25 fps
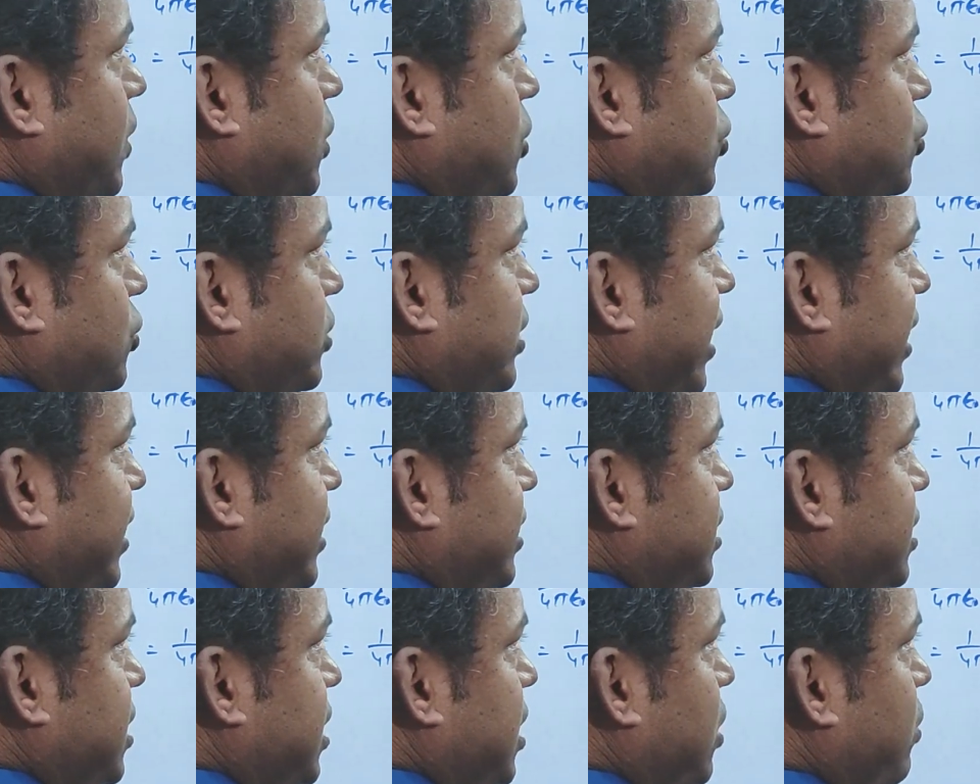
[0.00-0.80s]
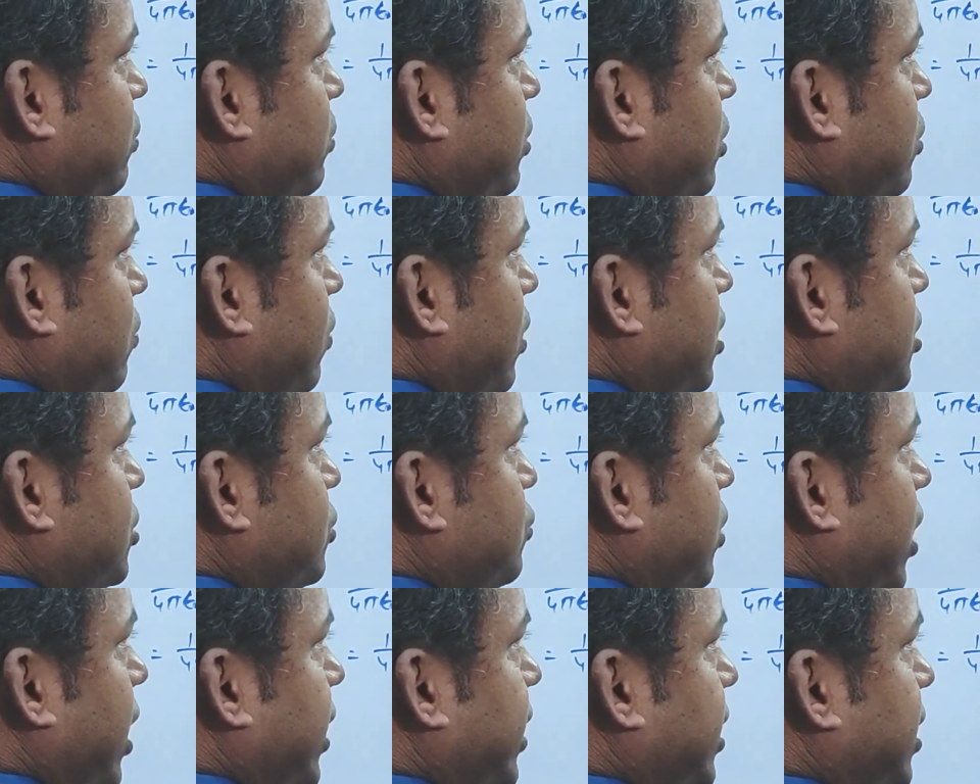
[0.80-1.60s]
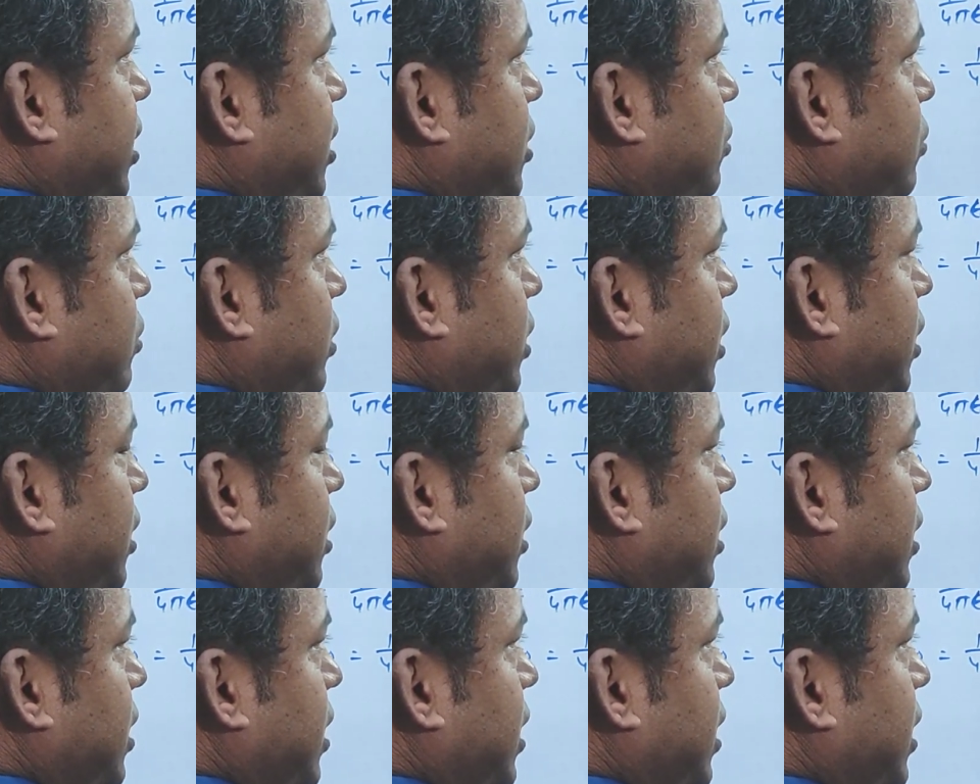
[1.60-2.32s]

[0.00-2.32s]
So that is Q equals to I into T.